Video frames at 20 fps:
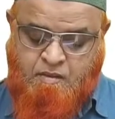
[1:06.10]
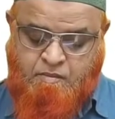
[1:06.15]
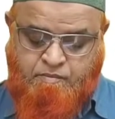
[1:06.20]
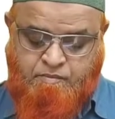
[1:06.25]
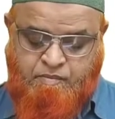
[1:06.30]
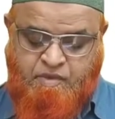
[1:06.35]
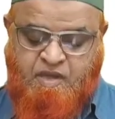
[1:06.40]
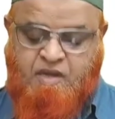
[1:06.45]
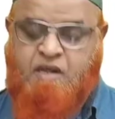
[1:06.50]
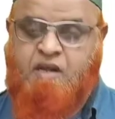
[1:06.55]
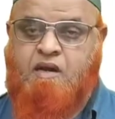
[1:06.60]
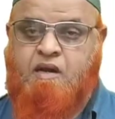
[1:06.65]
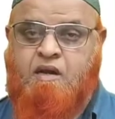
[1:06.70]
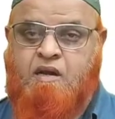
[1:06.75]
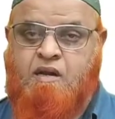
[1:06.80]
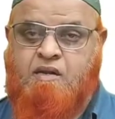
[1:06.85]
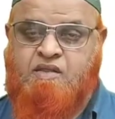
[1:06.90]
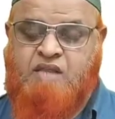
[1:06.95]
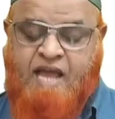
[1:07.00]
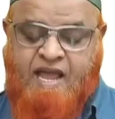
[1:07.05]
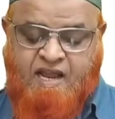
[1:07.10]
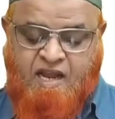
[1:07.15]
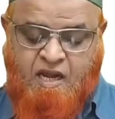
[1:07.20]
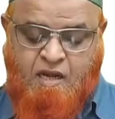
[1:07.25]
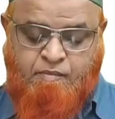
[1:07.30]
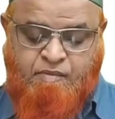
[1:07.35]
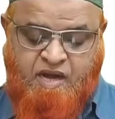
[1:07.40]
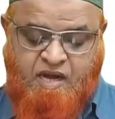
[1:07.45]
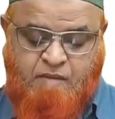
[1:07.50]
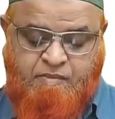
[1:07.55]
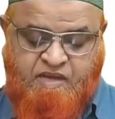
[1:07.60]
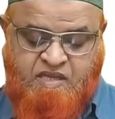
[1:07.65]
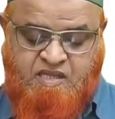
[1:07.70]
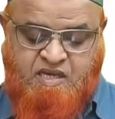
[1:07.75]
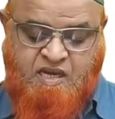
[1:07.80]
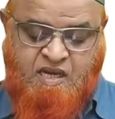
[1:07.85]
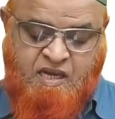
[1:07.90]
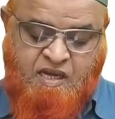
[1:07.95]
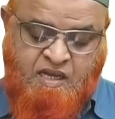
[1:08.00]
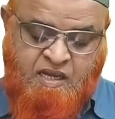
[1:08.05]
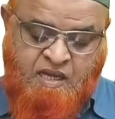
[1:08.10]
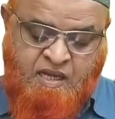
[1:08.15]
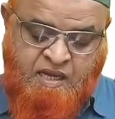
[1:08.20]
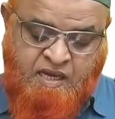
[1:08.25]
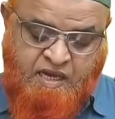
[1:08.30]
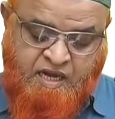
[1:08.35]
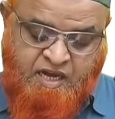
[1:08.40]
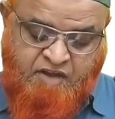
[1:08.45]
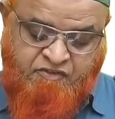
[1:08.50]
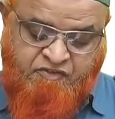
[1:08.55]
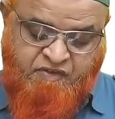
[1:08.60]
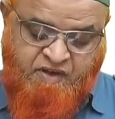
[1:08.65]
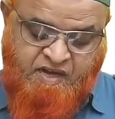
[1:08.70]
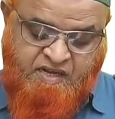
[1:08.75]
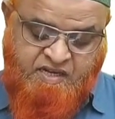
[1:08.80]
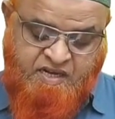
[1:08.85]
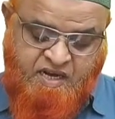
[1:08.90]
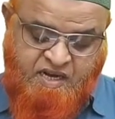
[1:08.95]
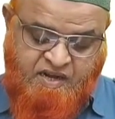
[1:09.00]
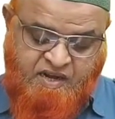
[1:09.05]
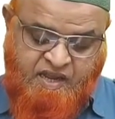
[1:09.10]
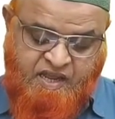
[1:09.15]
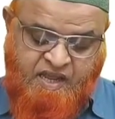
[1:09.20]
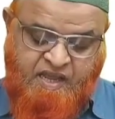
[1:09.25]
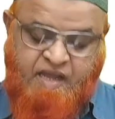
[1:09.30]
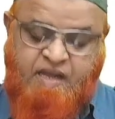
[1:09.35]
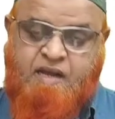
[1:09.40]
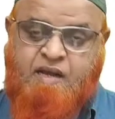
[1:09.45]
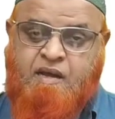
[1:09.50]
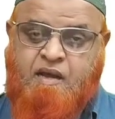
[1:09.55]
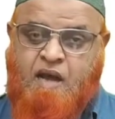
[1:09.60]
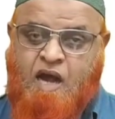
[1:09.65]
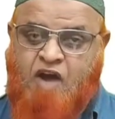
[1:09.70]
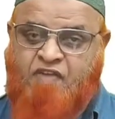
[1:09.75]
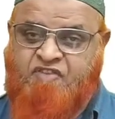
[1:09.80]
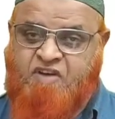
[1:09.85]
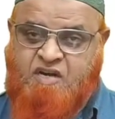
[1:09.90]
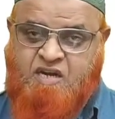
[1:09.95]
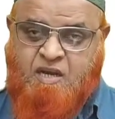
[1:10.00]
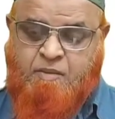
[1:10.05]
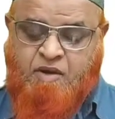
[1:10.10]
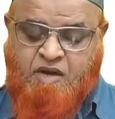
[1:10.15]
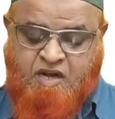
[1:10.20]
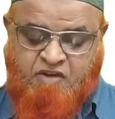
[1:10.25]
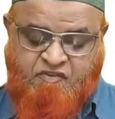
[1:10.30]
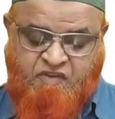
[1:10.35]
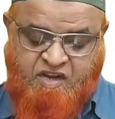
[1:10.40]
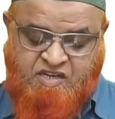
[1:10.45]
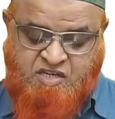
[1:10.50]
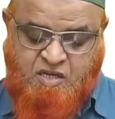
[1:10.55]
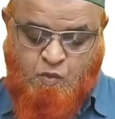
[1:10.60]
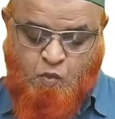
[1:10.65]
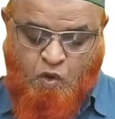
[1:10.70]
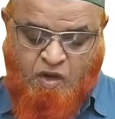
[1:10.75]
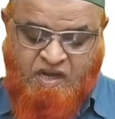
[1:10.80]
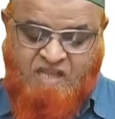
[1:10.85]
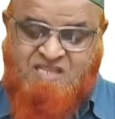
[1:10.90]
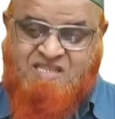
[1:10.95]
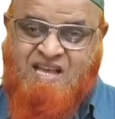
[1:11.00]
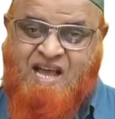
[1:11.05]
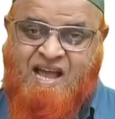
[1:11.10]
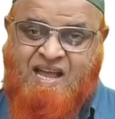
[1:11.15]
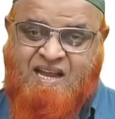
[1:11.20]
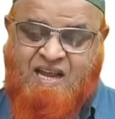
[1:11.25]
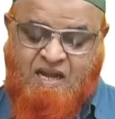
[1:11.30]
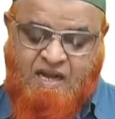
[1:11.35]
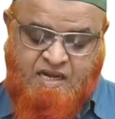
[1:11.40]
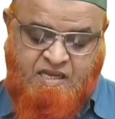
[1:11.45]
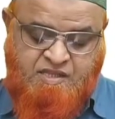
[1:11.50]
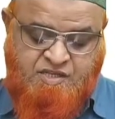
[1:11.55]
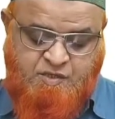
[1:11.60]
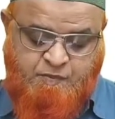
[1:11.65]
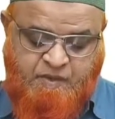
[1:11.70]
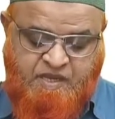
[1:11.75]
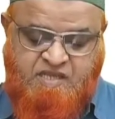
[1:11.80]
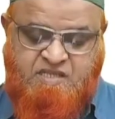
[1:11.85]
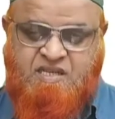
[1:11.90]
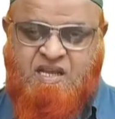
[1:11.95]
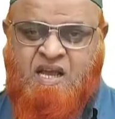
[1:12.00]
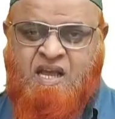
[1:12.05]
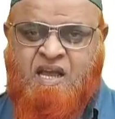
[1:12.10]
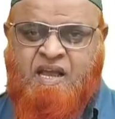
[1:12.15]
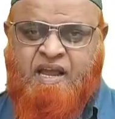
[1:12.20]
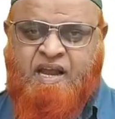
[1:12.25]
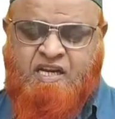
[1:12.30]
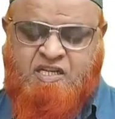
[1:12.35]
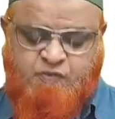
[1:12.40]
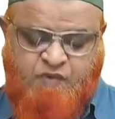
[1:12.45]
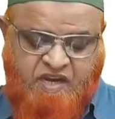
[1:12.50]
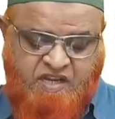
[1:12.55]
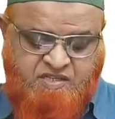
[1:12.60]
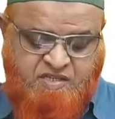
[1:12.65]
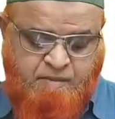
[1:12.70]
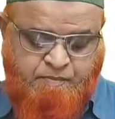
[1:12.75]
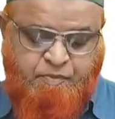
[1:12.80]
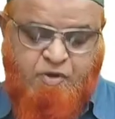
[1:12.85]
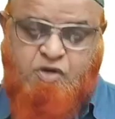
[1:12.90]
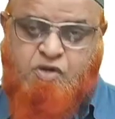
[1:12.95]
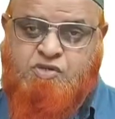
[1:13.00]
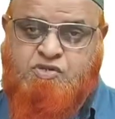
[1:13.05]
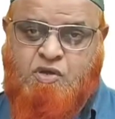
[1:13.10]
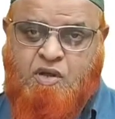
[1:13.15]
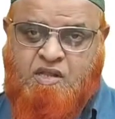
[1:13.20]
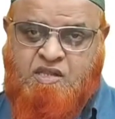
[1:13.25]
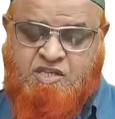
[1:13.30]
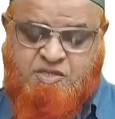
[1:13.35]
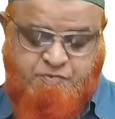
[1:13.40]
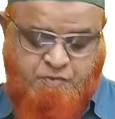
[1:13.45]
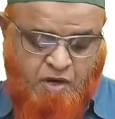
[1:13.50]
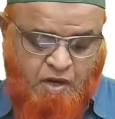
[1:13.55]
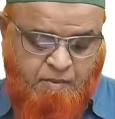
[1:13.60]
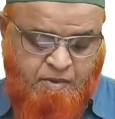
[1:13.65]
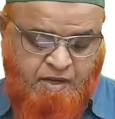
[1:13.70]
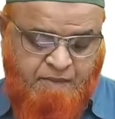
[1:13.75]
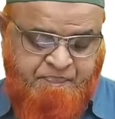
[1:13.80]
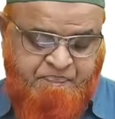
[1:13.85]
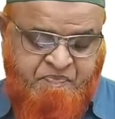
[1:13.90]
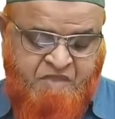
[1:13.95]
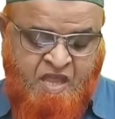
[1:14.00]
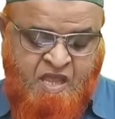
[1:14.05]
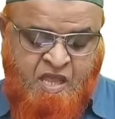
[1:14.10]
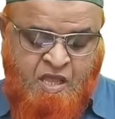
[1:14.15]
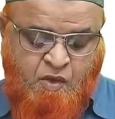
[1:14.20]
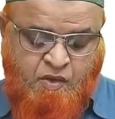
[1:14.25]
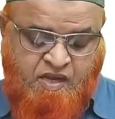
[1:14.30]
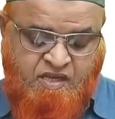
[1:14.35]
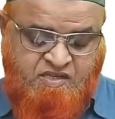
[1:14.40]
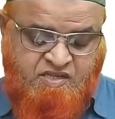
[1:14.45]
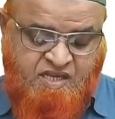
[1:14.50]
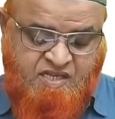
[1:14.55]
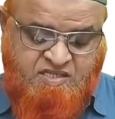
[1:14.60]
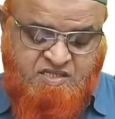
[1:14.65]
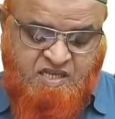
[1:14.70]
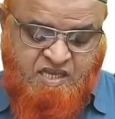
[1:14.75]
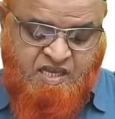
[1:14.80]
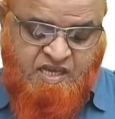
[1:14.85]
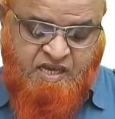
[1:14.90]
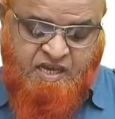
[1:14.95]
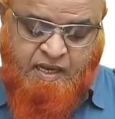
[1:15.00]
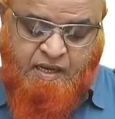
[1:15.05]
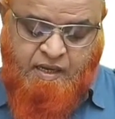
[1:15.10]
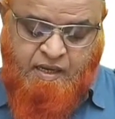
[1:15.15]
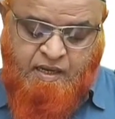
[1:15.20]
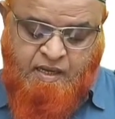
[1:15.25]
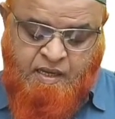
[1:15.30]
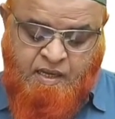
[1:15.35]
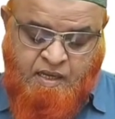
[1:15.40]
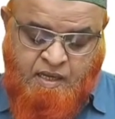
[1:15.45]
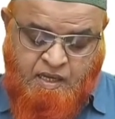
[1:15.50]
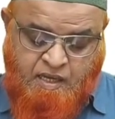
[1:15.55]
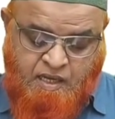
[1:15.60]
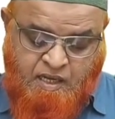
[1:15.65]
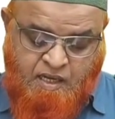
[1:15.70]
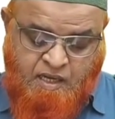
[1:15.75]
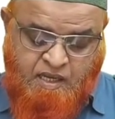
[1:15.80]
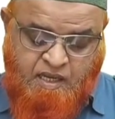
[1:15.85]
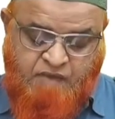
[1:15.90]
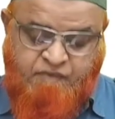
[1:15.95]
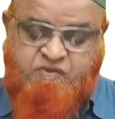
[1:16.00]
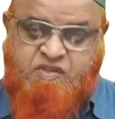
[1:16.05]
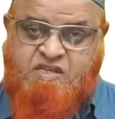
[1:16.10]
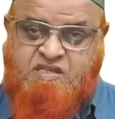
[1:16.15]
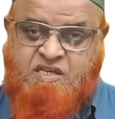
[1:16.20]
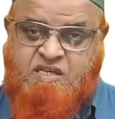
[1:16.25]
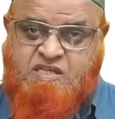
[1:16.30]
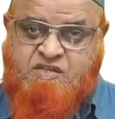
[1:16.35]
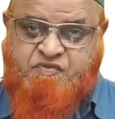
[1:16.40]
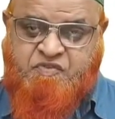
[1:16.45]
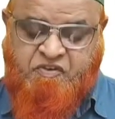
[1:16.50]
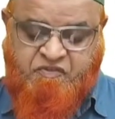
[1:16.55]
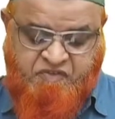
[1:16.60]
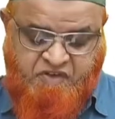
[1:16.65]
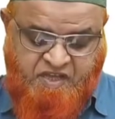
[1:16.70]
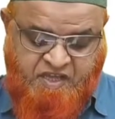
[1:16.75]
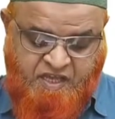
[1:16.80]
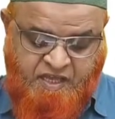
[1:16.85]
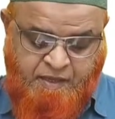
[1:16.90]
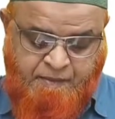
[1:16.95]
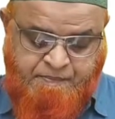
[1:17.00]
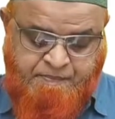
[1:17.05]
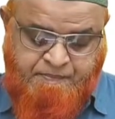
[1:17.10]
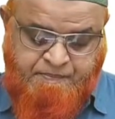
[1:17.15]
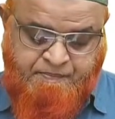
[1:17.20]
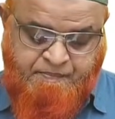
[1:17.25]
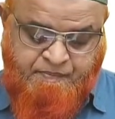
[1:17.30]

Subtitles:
mirror, the angle made by the reflected ray after double reflection. What is the angle at this place? It's very simple to solve this problem. You can just see here, if this is 50,